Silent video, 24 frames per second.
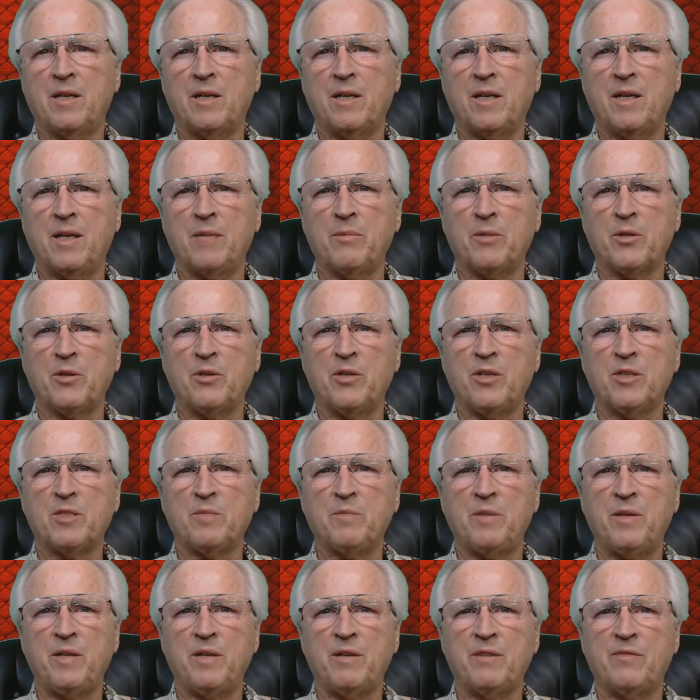immigrants
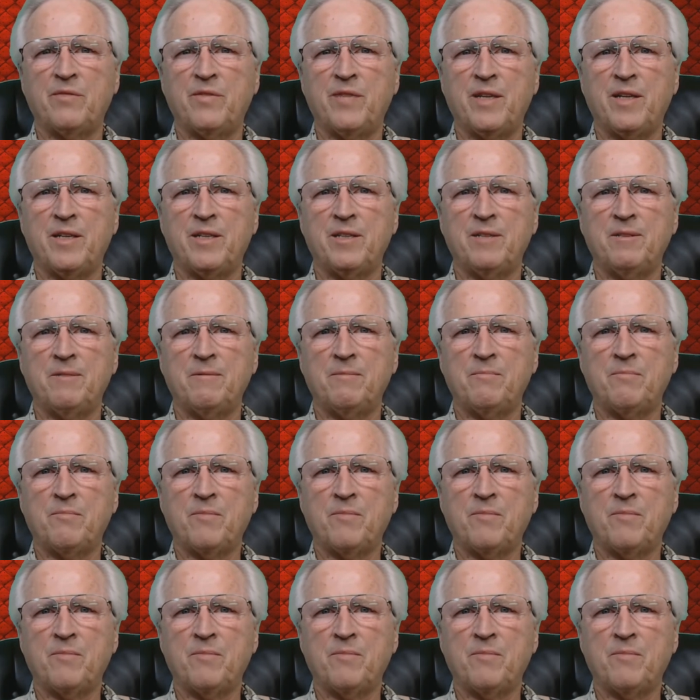being vetted.